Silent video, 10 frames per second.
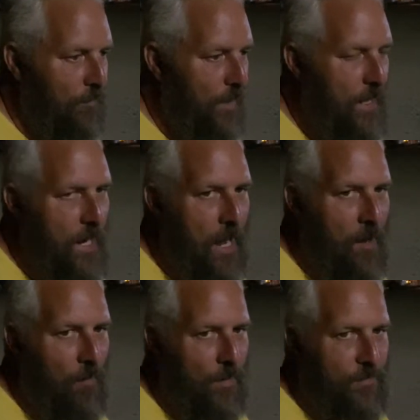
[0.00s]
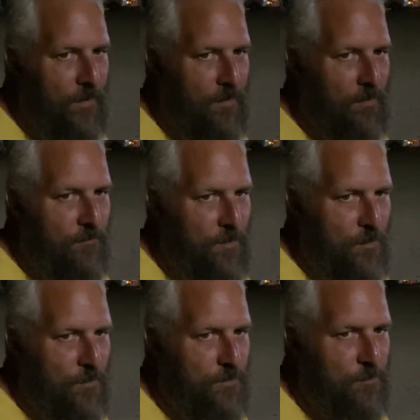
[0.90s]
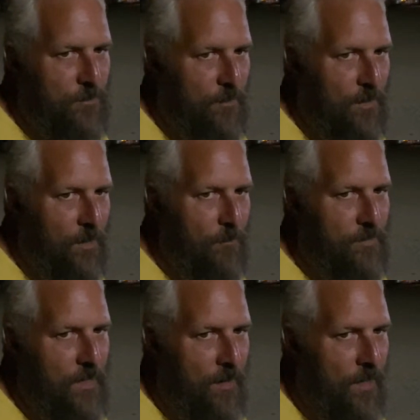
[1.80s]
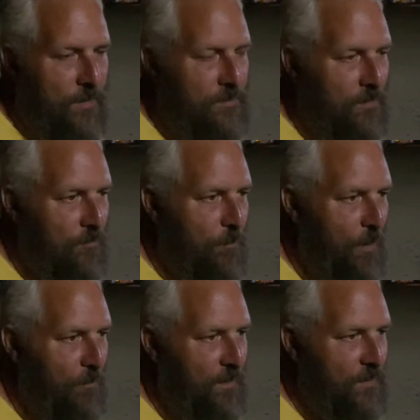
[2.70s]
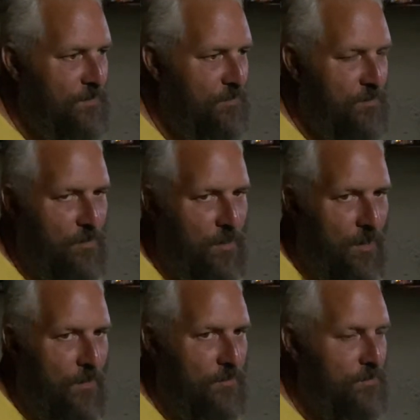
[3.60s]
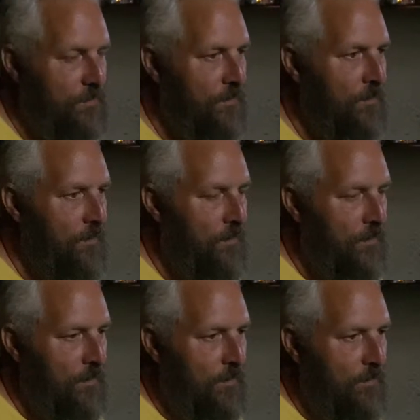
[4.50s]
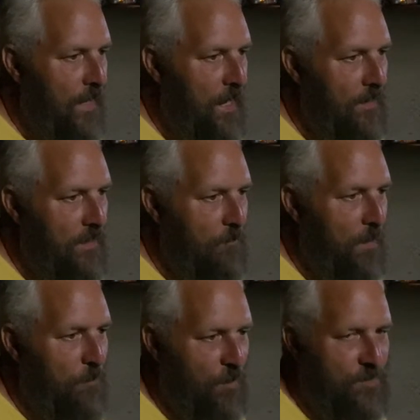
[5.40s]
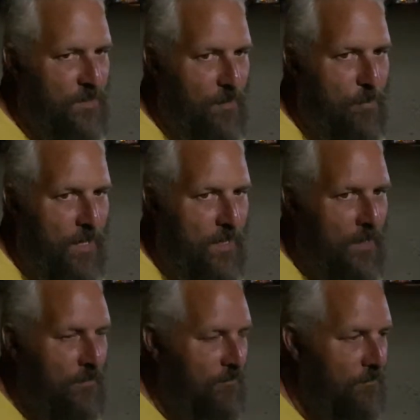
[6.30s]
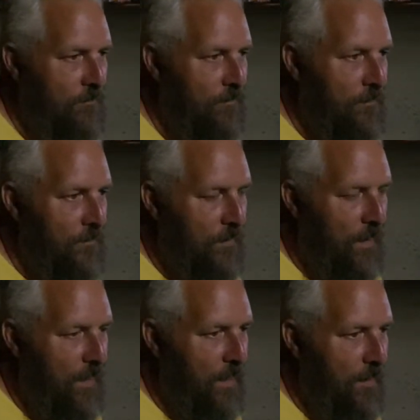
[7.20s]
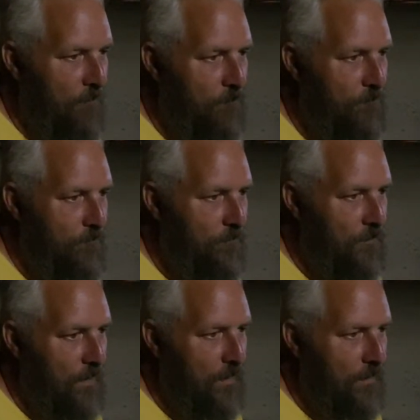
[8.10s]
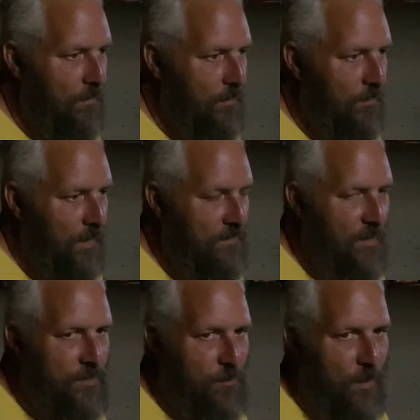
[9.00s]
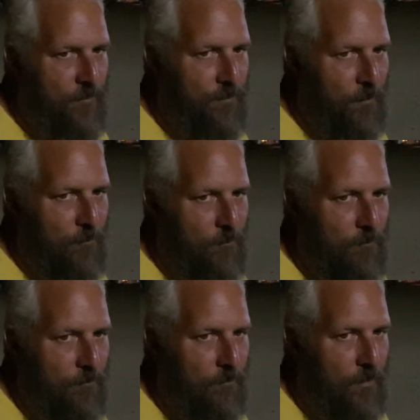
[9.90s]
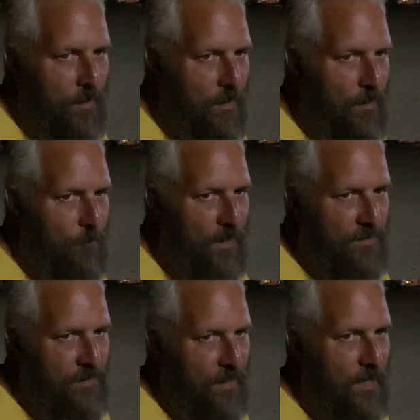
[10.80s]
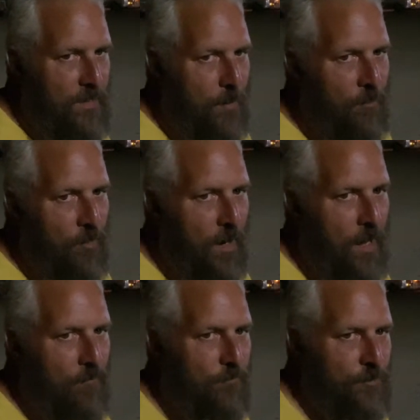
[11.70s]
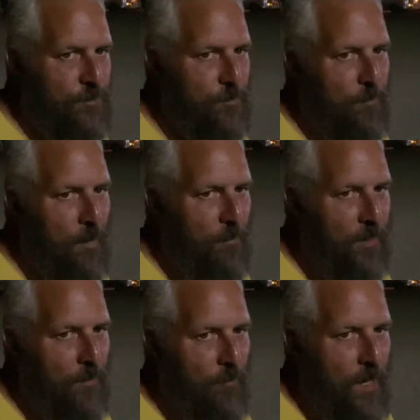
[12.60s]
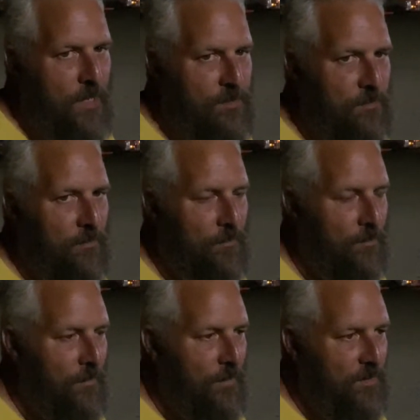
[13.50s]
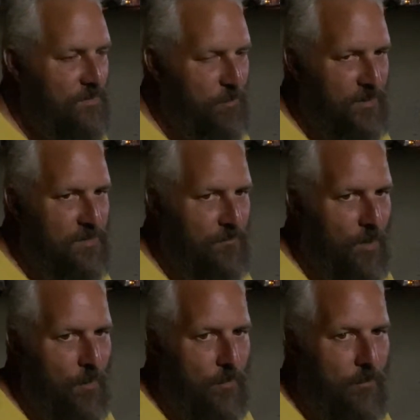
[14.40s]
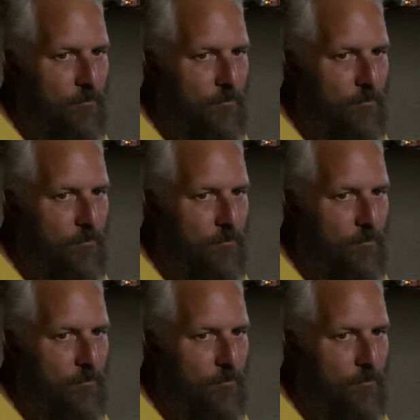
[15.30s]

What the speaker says: right now, I think the views between the Libertarians and the Republicans are so close that, in my personal opinion, that takes away from basically a Democrat versus Republican race, splits the vote,